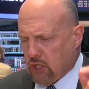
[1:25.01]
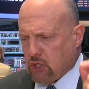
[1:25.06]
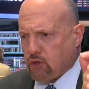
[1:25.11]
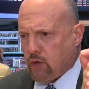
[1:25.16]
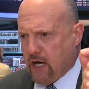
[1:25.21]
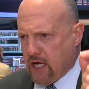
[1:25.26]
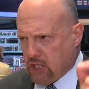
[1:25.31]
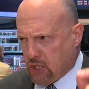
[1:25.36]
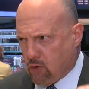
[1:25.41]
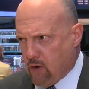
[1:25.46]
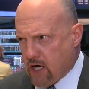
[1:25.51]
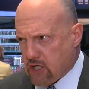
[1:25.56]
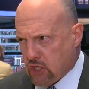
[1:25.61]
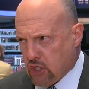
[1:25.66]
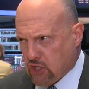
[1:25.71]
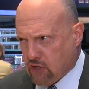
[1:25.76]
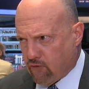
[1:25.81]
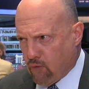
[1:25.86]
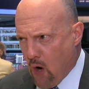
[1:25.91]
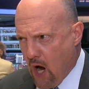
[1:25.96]
the
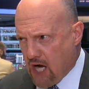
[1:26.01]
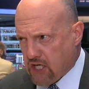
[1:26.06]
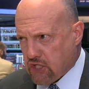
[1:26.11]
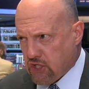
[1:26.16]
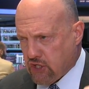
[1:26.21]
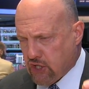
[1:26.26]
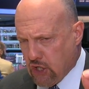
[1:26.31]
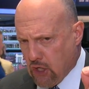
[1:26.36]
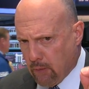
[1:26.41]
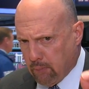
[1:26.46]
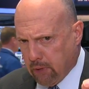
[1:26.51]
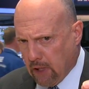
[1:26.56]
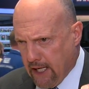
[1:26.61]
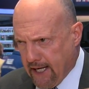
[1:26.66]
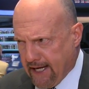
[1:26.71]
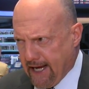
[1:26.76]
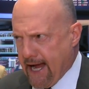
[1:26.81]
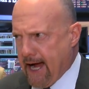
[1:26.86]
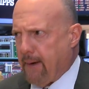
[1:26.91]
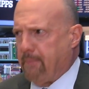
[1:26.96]
transgressions of Washington are
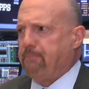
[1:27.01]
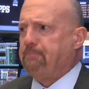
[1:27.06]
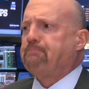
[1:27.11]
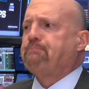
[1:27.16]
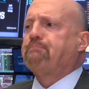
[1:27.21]
playing out.